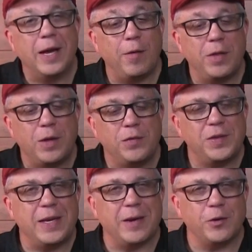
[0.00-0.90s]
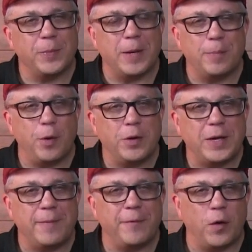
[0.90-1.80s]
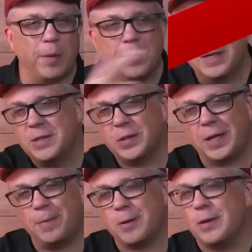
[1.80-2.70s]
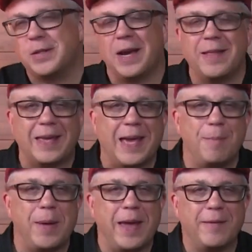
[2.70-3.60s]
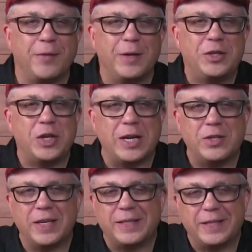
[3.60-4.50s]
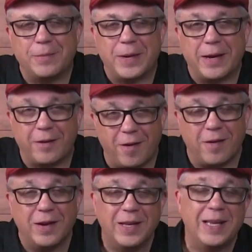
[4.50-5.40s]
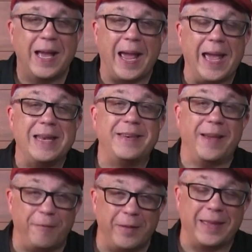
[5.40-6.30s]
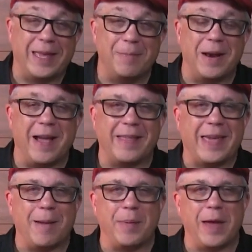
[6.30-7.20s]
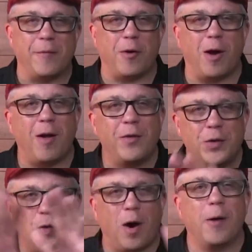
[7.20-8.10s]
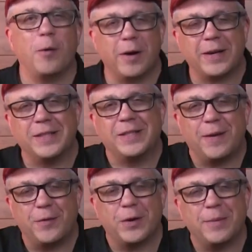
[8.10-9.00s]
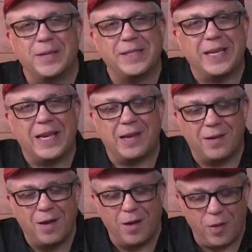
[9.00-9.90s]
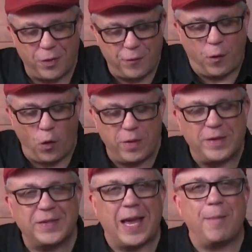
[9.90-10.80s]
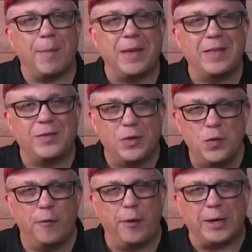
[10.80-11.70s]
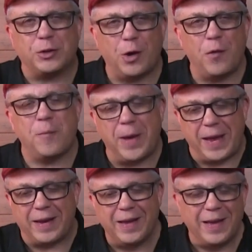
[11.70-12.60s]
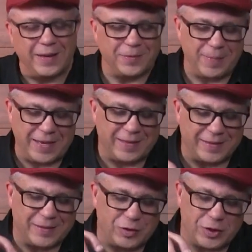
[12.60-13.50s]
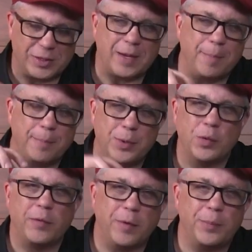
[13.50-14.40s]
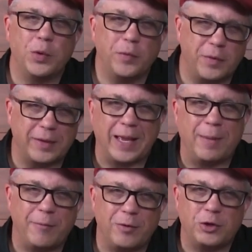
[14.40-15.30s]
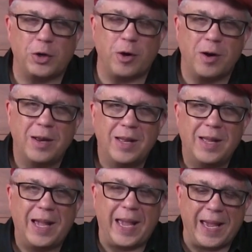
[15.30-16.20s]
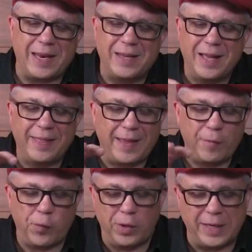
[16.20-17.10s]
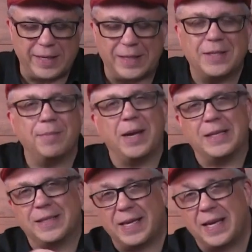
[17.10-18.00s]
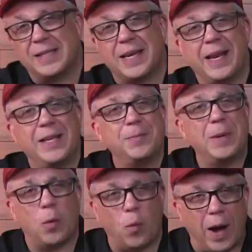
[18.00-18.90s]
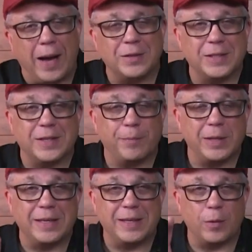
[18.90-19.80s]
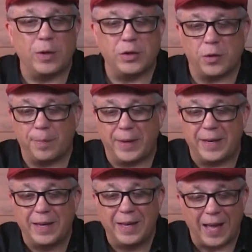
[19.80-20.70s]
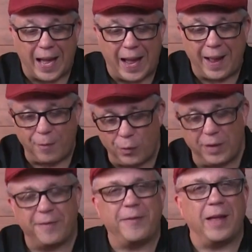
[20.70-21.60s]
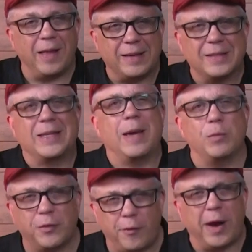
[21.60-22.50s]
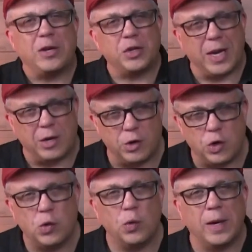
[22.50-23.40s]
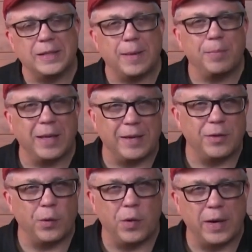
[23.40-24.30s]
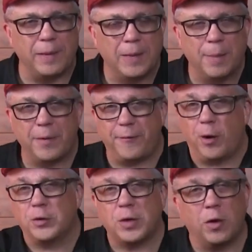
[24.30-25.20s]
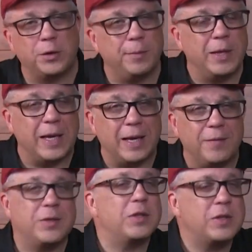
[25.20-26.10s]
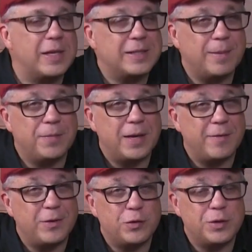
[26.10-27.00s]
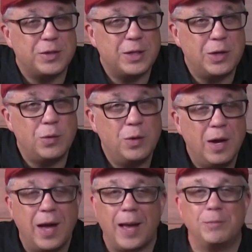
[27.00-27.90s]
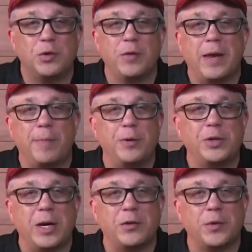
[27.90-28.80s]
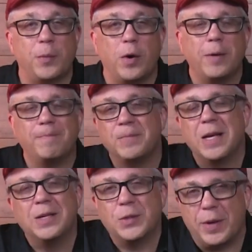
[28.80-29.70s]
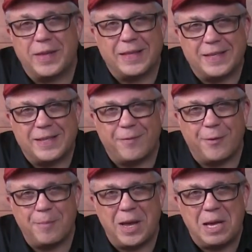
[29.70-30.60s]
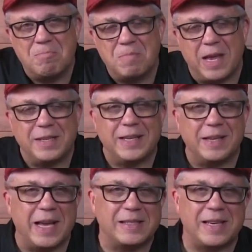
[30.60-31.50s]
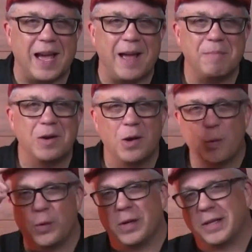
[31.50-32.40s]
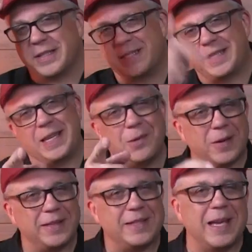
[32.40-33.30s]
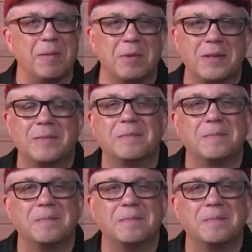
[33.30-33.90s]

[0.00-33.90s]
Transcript: Everything you've seen here has been in prototype form, so keep a close eye on the campaign for any changes that still may occur and definitely keep an eye on the campaign for all the new artwork and stuff you're going to be seeing for this game. I mean, this new fresh coat of paint has made this just a beautiful, beautiful game for sure. And they've really done some nice things. And it's been a while since I played the original, but I really felt like this game was fresh and new as I played through it. But folks, ultimately, if this looks like something of interest to you, I'm sure they'd appreciate your support. So I think that's it for me. And until next time, we'll see you at the table.